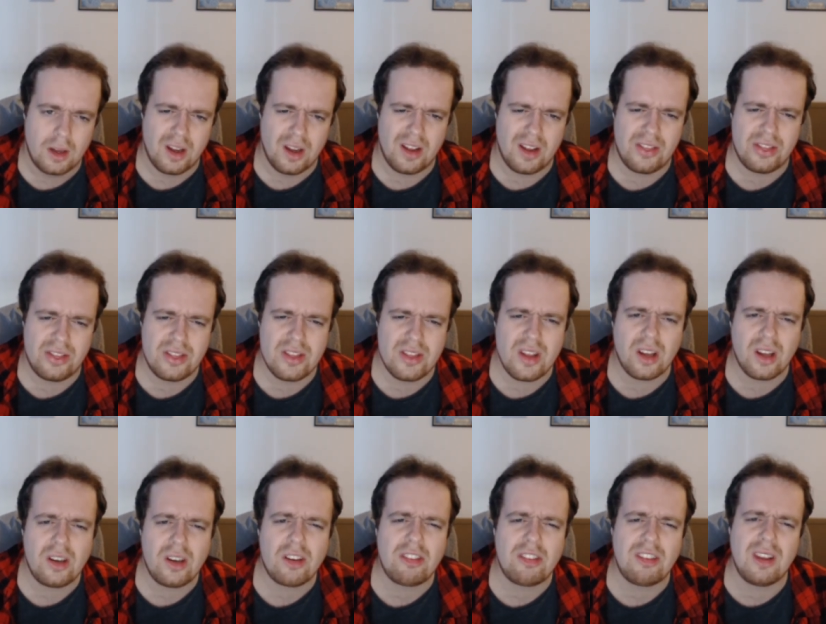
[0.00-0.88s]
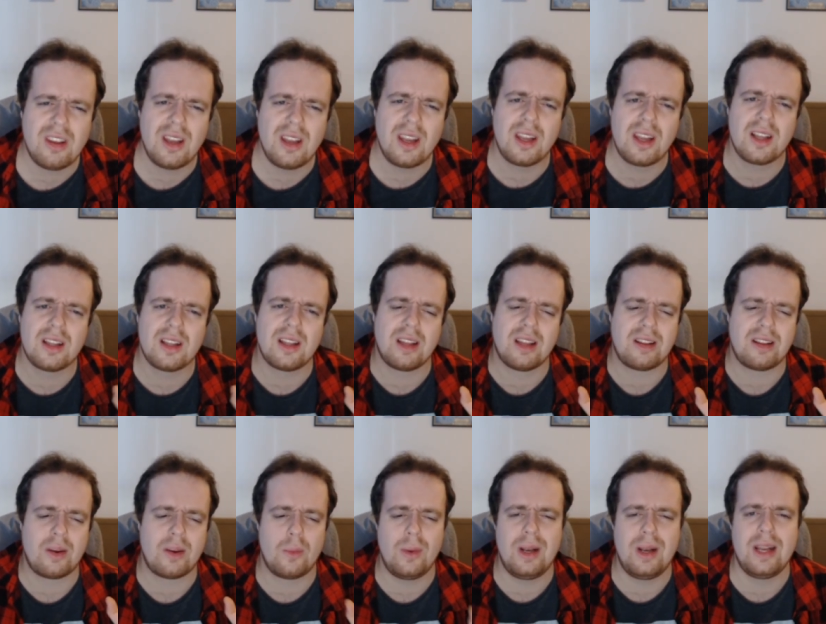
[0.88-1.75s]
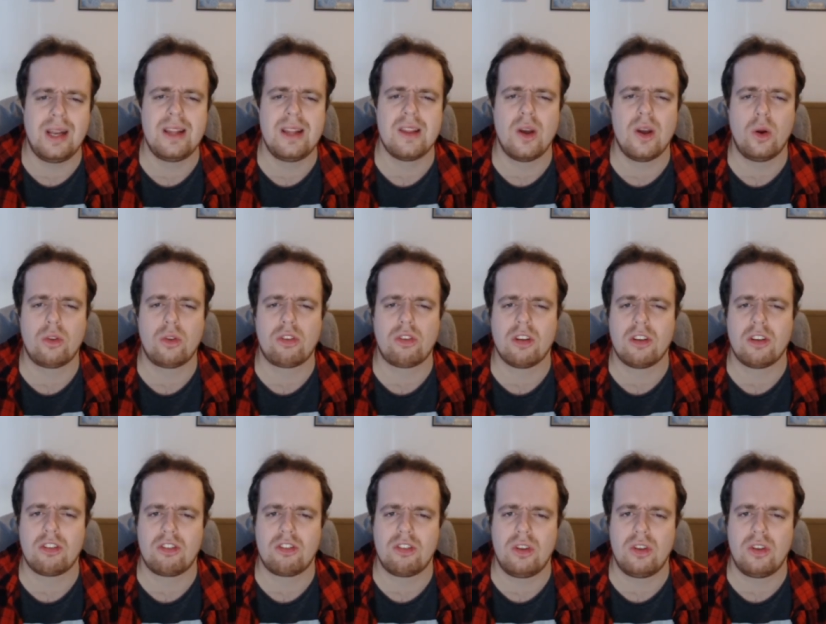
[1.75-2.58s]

Another thing that I really noticed